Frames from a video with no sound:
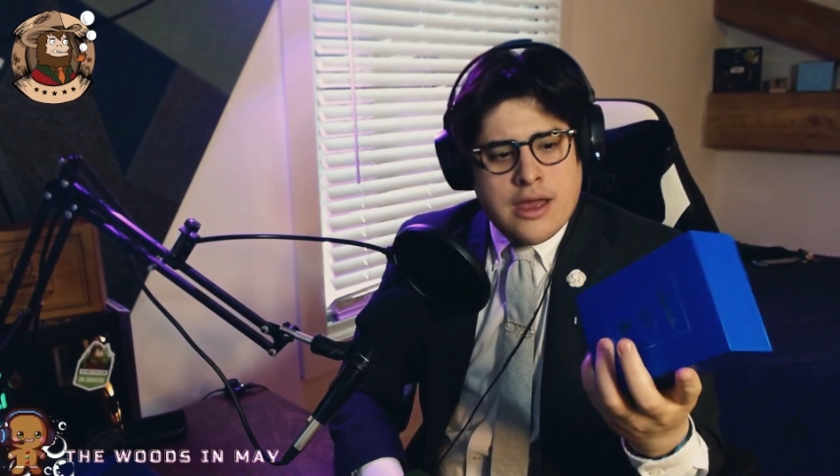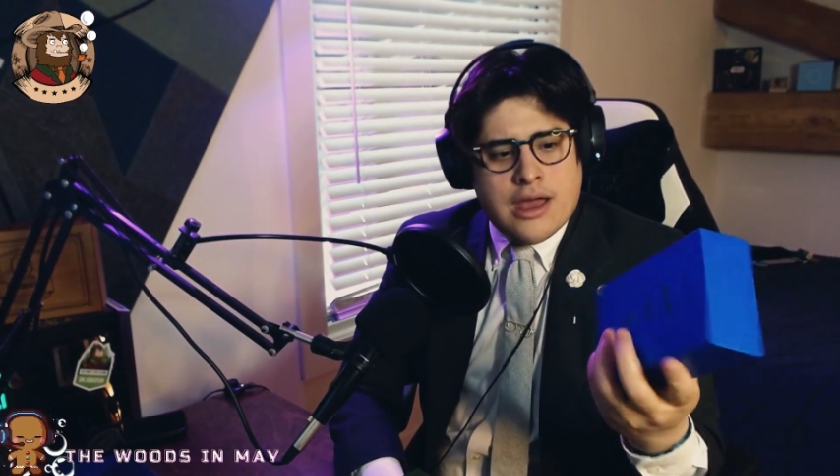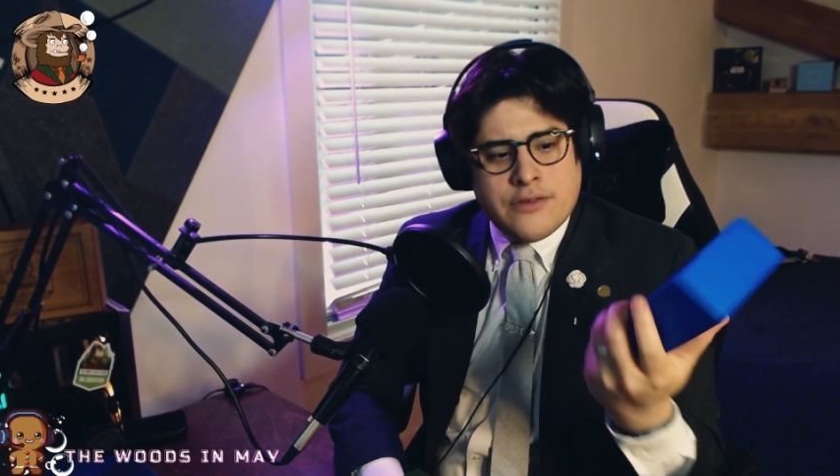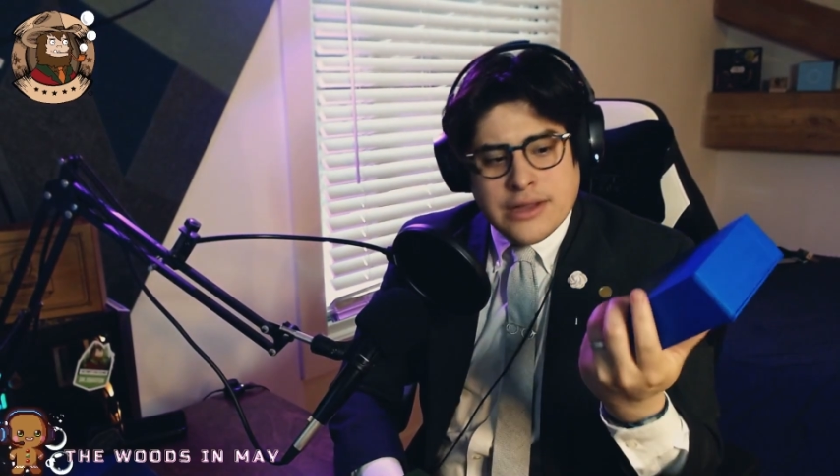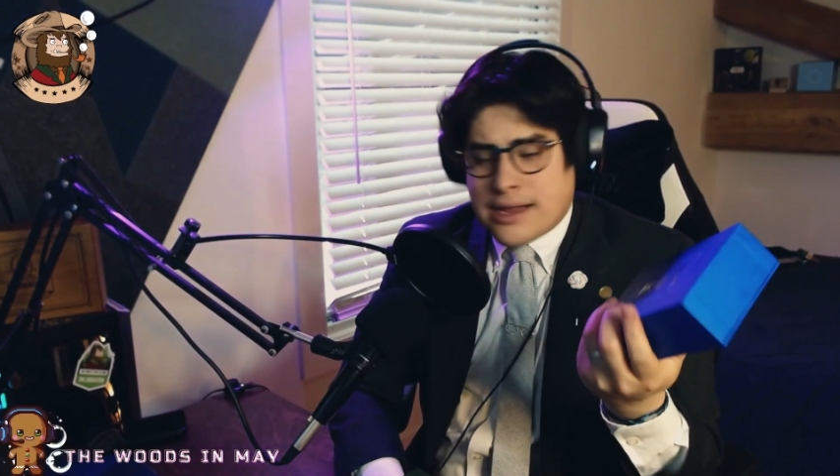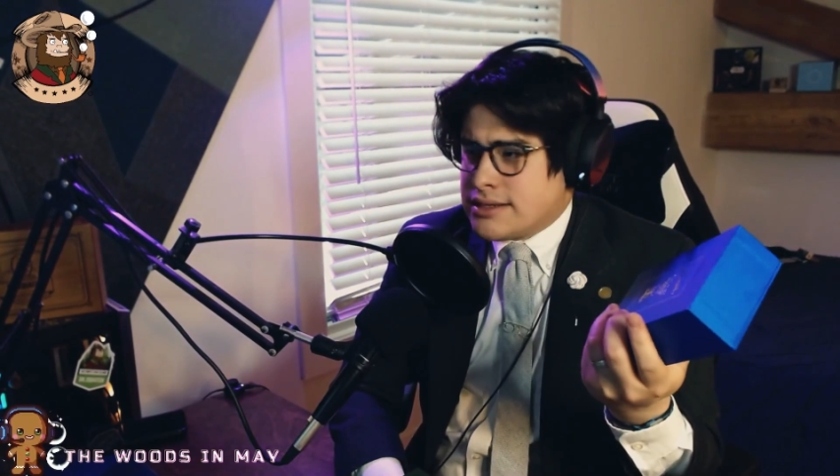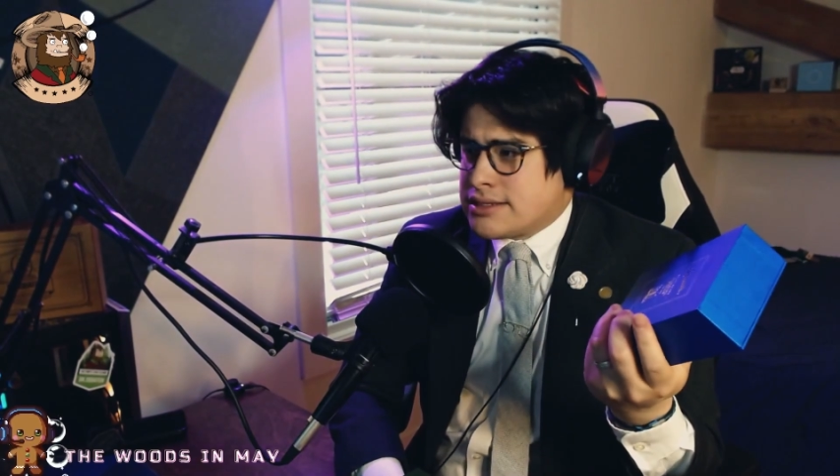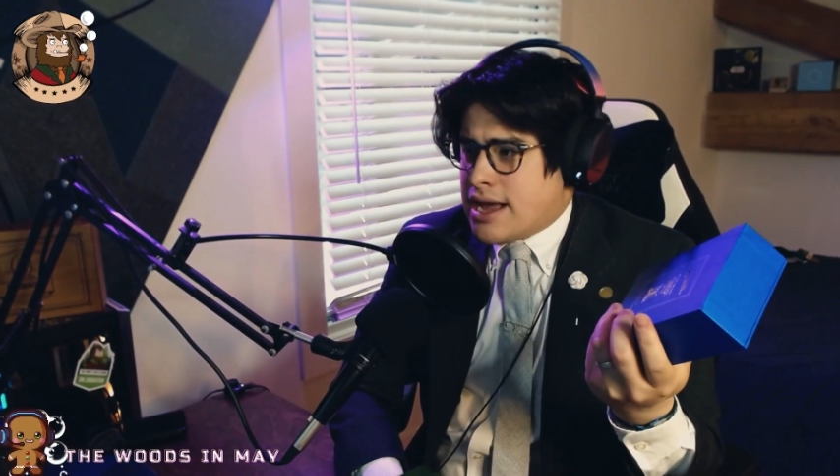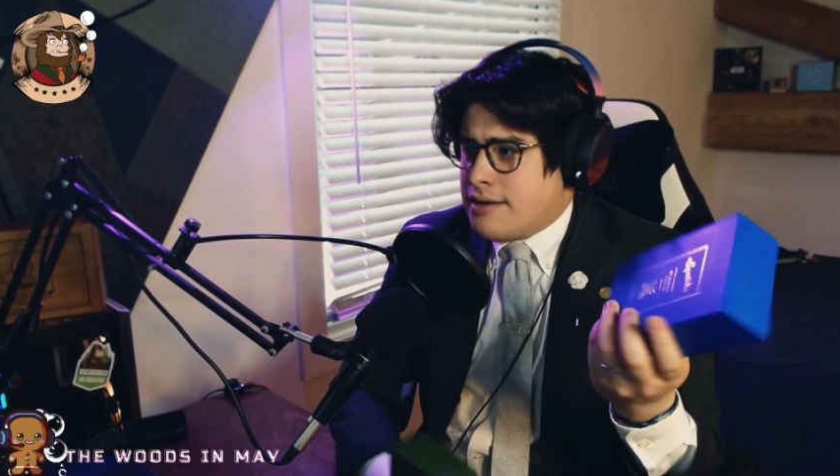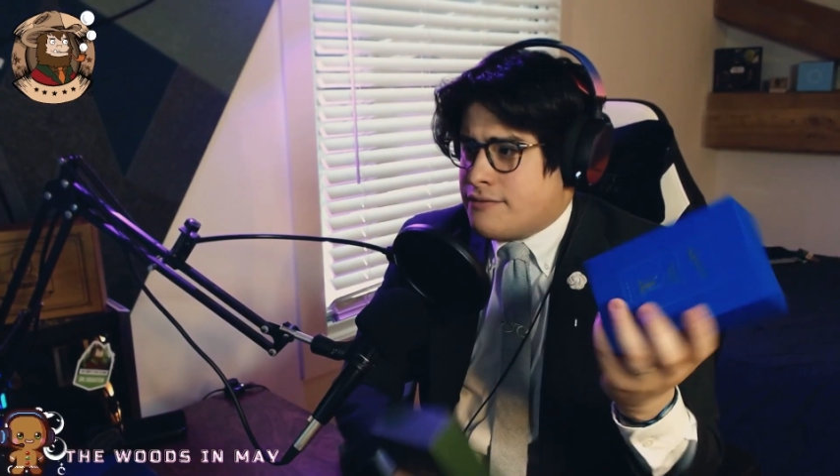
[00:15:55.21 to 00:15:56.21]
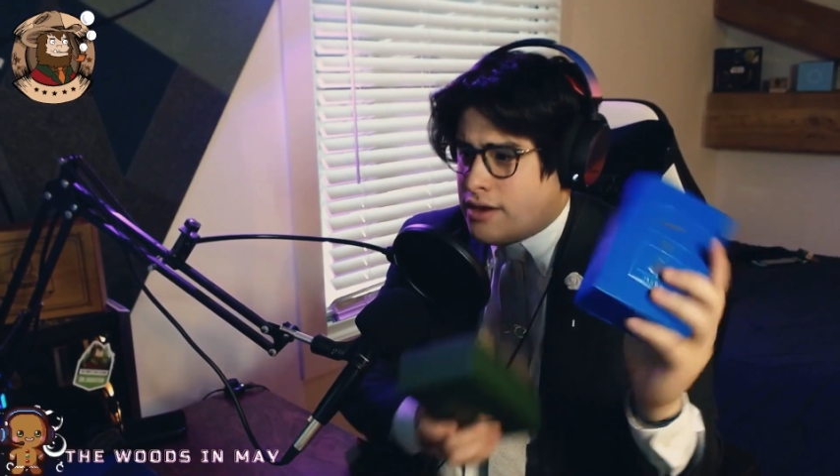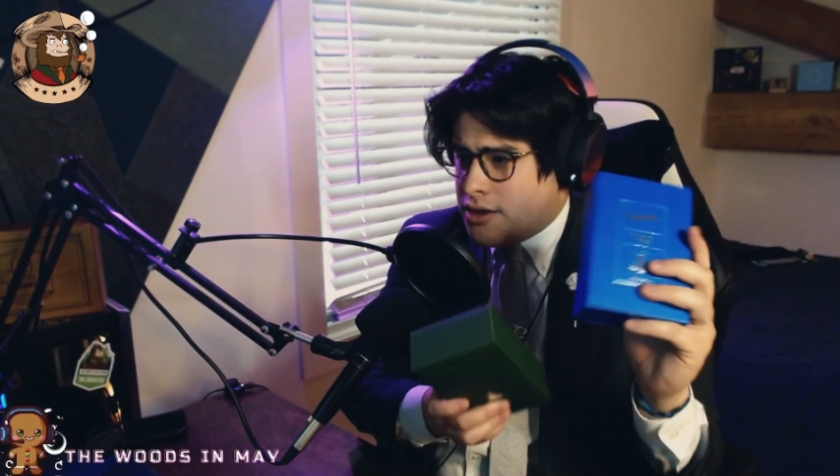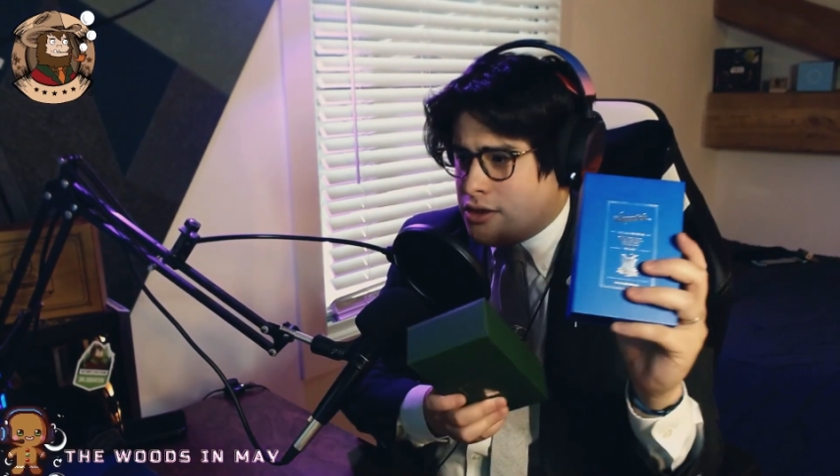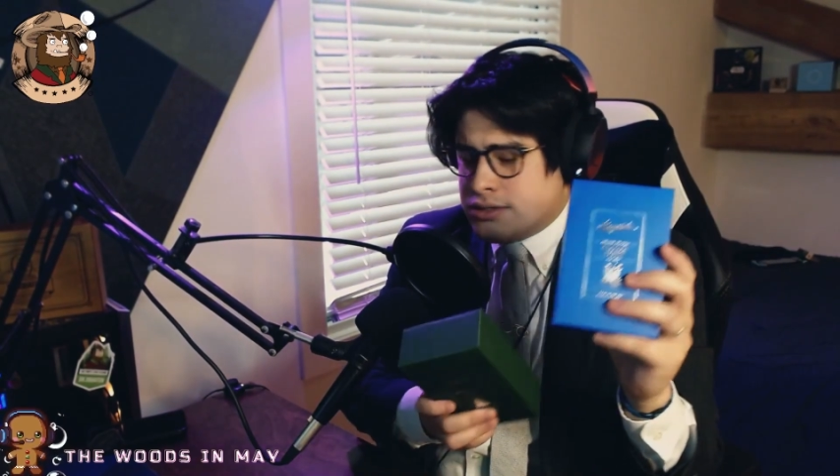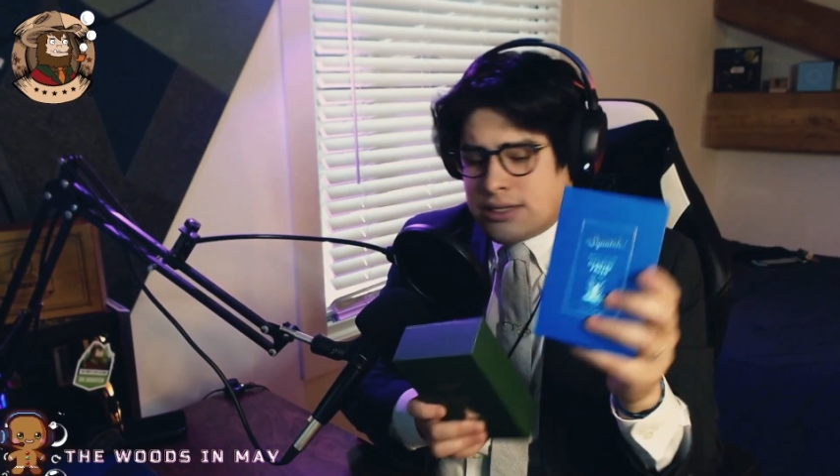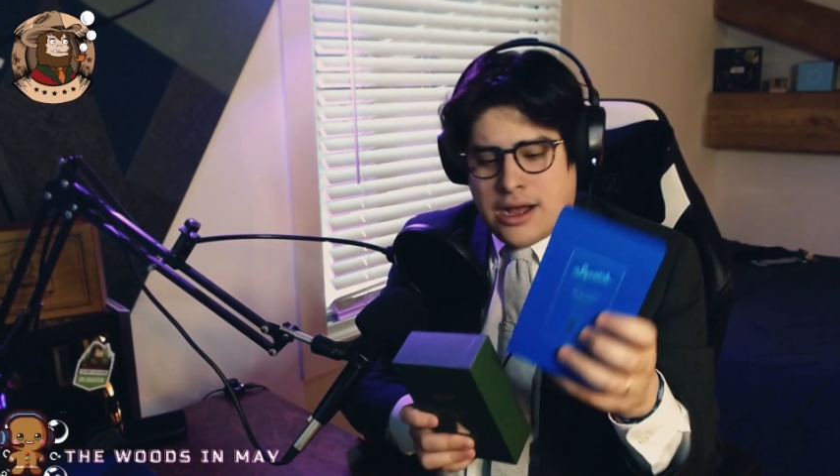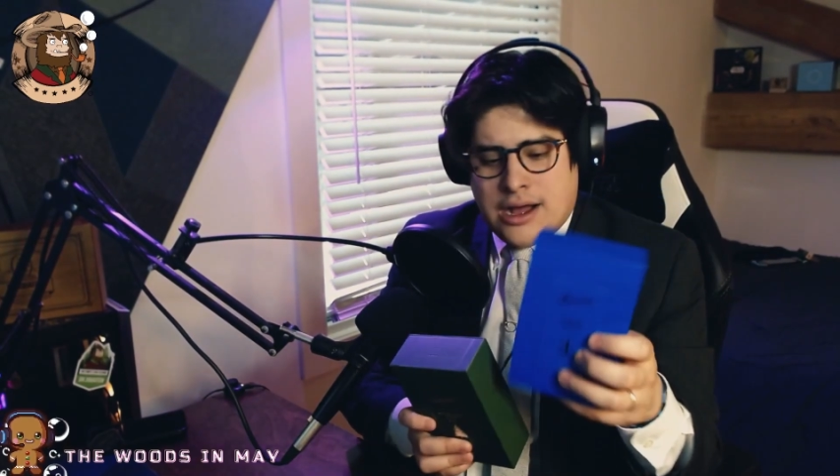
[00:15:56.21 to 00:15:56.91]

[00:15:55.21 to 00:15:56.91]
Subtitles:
If you like this kind of videos,